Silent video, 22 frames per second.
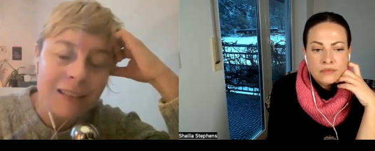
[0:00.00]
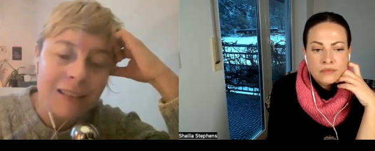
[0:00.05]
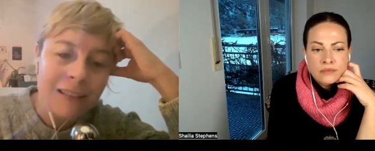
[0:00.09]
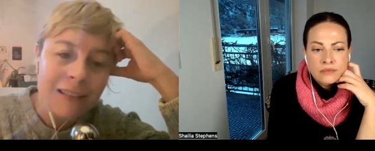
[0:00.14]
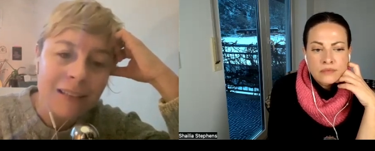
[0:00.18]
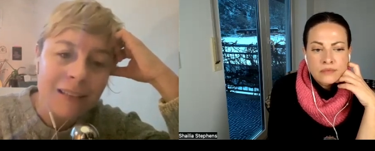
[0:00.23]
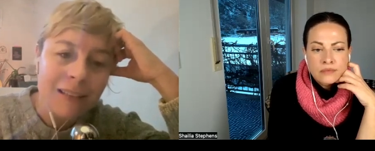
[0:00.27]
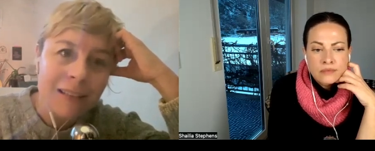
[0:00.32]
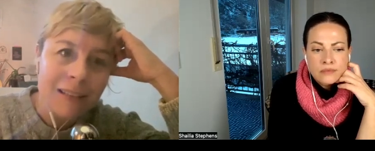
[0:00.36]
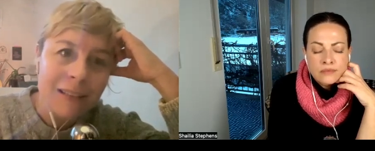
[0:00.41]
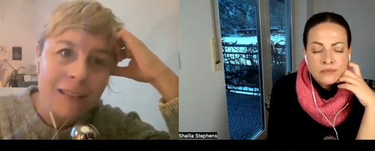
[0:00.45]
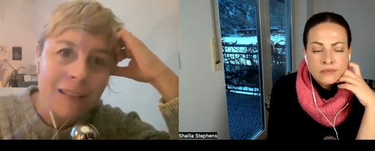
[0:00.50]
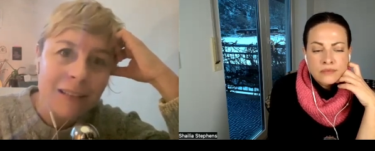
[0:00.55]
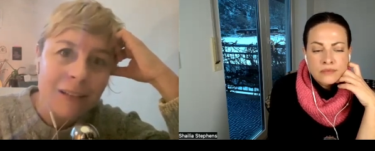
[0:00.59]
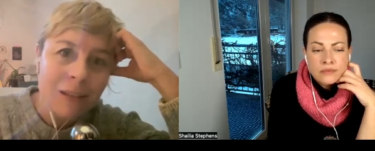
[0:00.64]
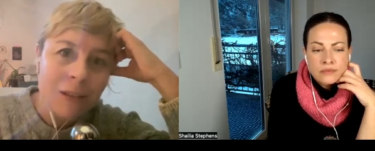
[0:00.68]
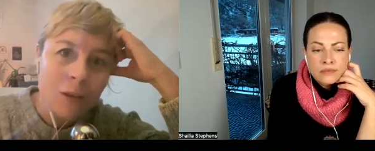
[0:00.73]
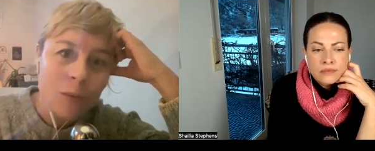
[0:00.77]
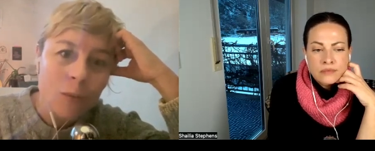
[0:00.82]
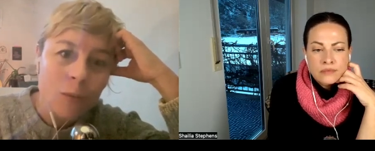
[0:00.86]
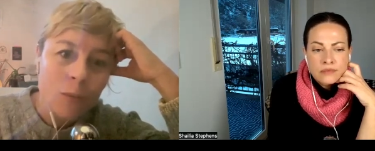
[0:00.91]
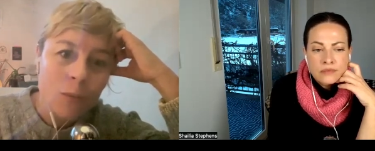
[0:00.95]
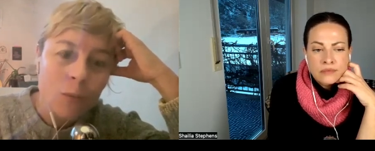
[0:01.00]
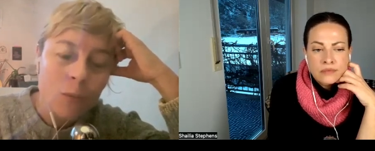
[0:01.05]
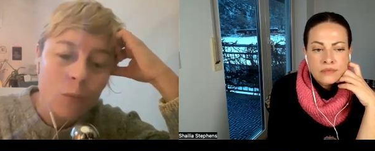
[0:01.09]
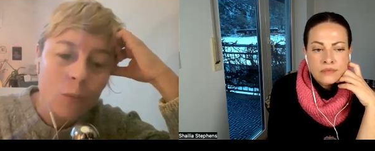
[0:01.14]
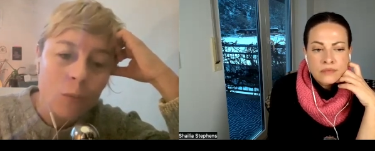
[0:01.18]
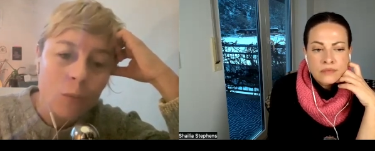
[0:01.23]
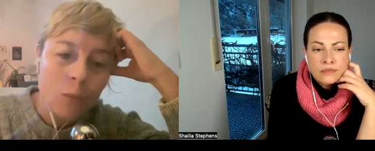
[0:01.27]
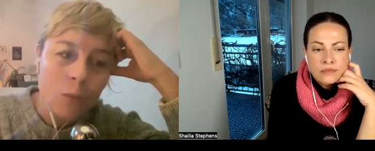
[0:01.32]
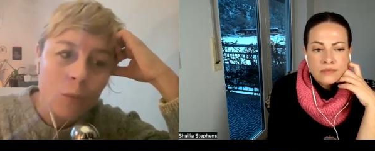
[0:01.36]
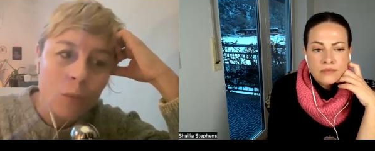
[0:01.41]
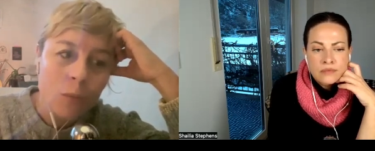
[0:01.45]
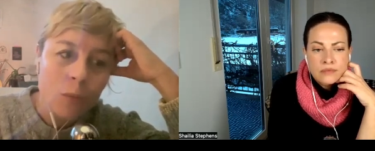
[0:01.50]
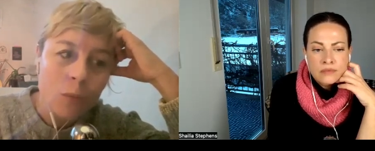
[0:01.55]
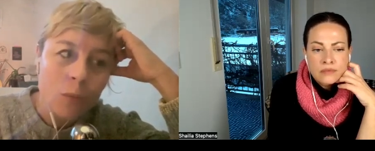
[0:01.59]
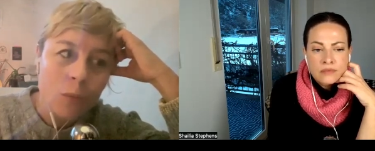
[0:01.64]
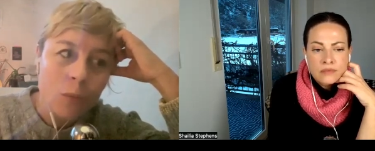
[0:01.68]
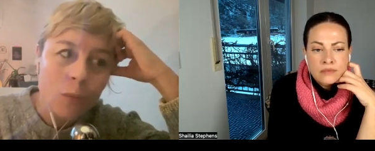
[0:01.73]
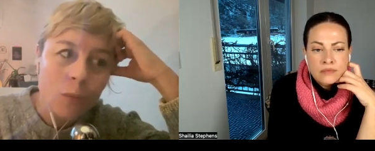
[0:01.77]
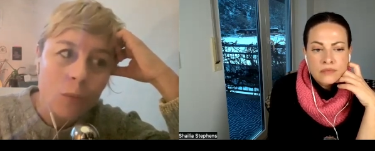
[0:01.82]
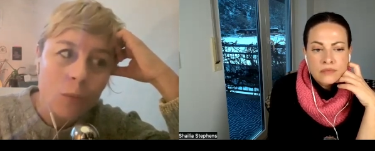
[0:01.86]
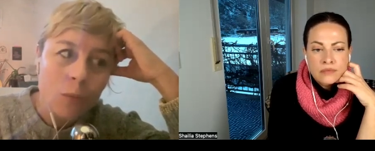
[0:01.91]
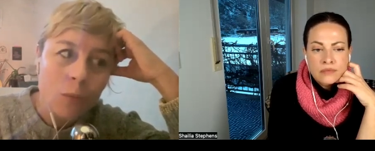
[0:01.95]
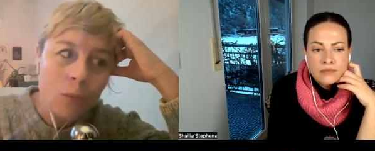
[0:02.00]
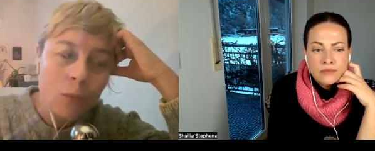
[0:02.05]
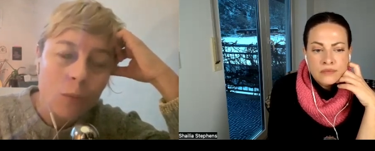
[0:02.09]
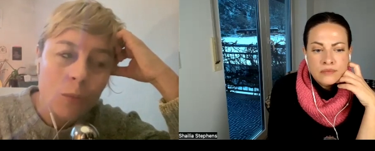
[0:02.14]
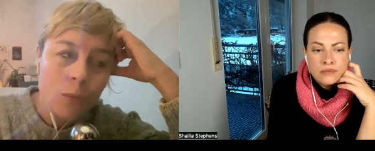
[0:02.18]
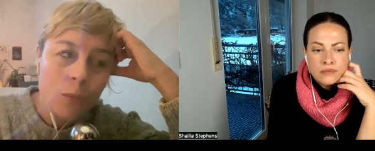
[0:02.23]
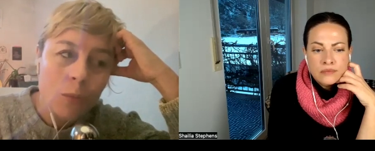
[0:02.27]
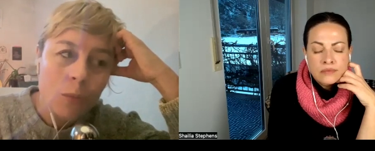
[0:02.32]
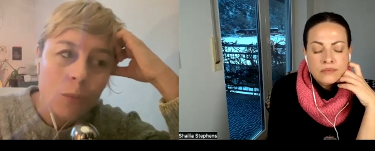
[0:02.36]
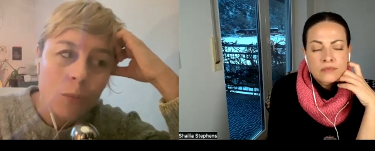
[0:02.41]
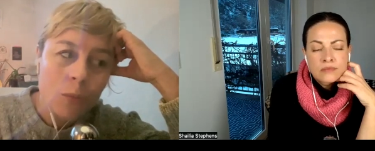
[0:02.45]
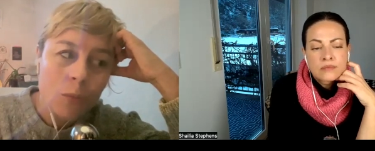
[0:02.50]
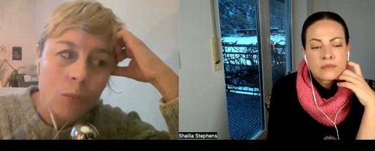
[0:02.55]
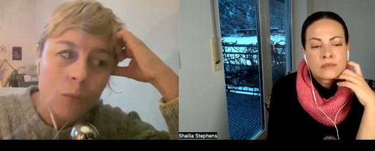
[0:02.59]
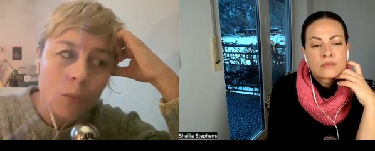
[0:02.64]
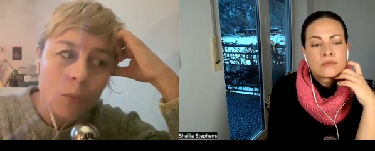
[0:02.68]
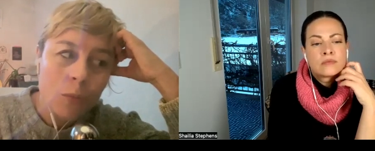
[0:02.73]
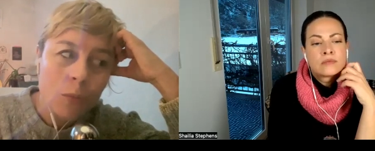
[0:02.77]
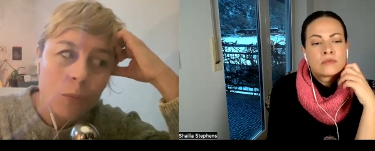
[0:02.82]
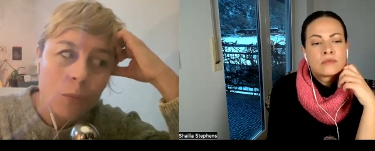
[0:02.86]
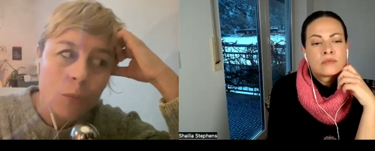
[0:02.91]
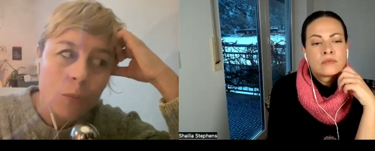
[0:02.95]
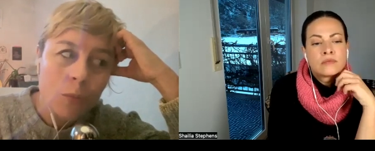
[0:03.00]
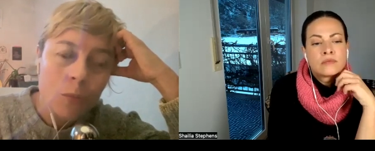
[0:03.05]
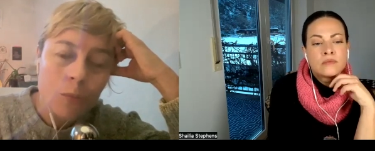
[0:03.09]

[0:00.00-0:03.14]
Nothing is said.